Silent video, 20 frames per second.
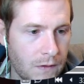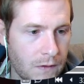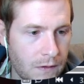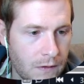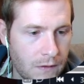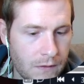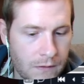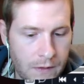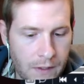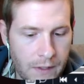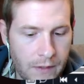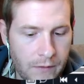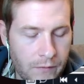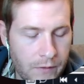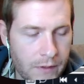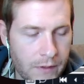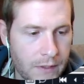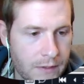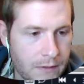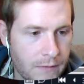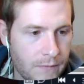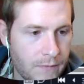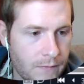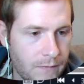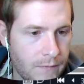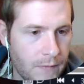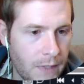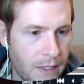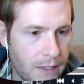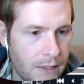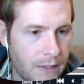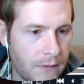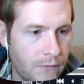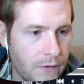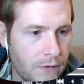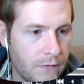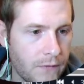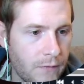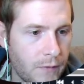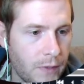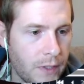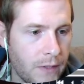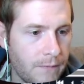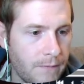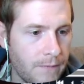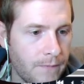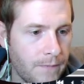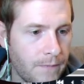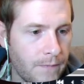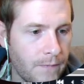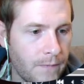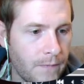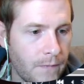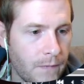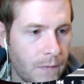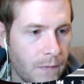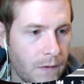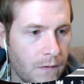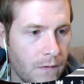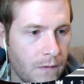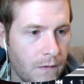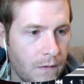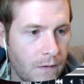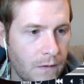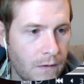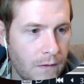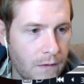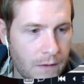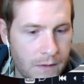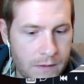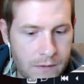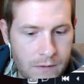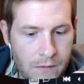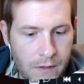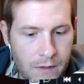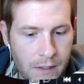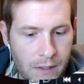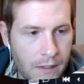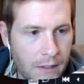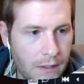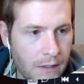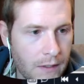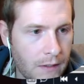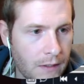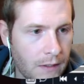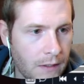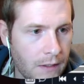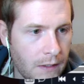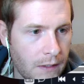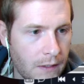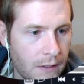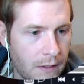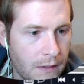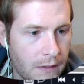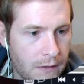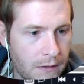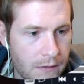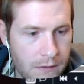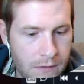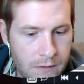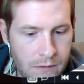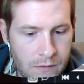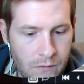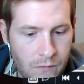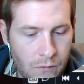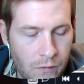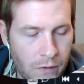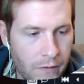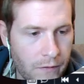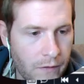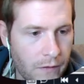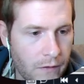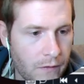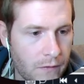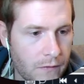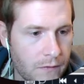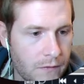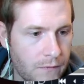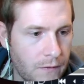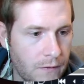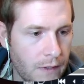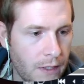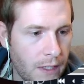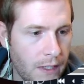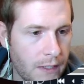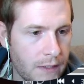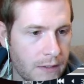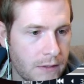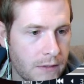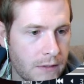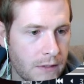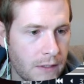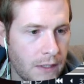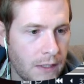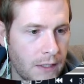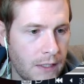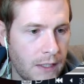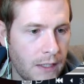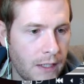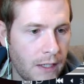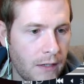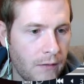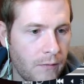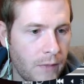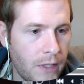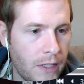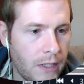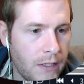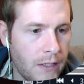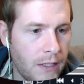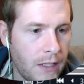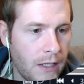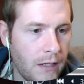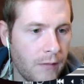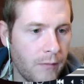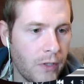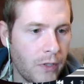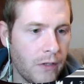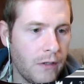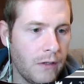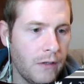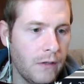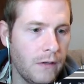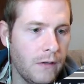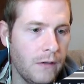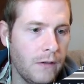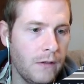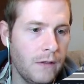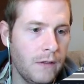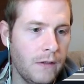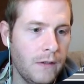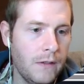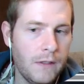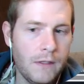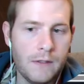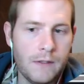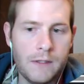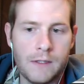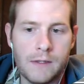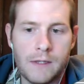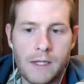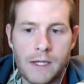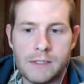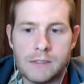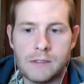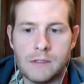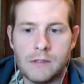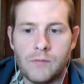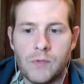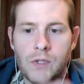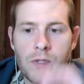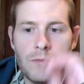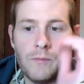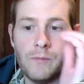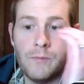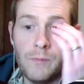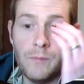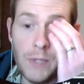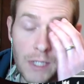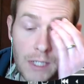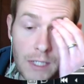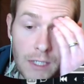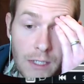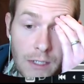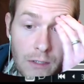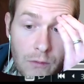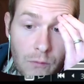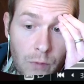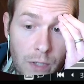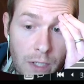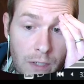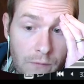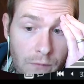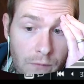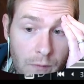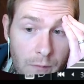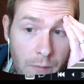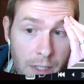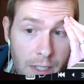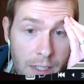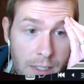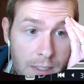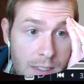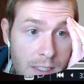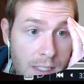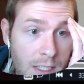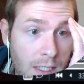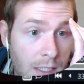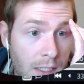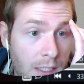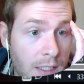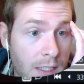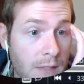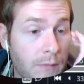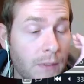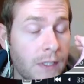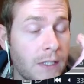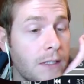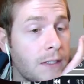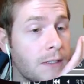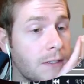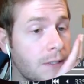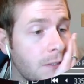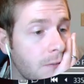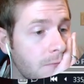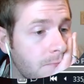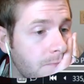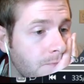Okay, it really doesn't make a difference for me. Let's go ahead and do one of those for that and get out my hammer. I think that's going to be a big win for my team here.